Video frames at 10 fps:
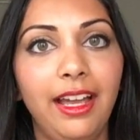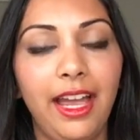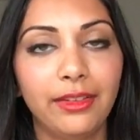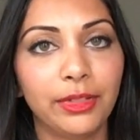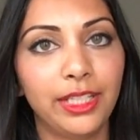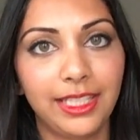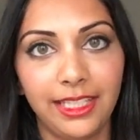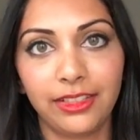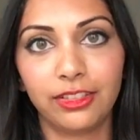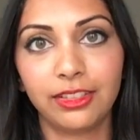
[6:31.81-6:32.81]
every
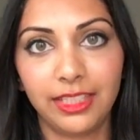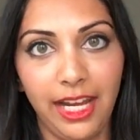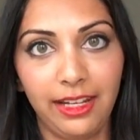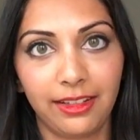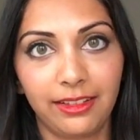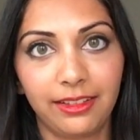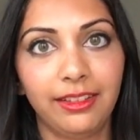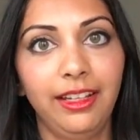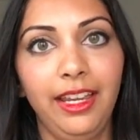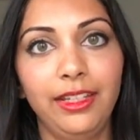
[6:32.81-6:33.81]
single day
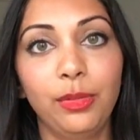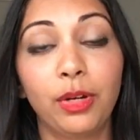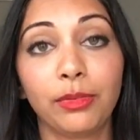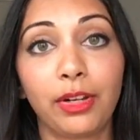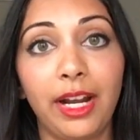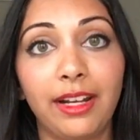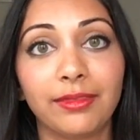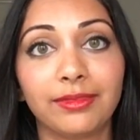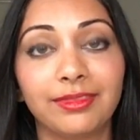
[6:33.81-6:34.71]
and you won't regret it.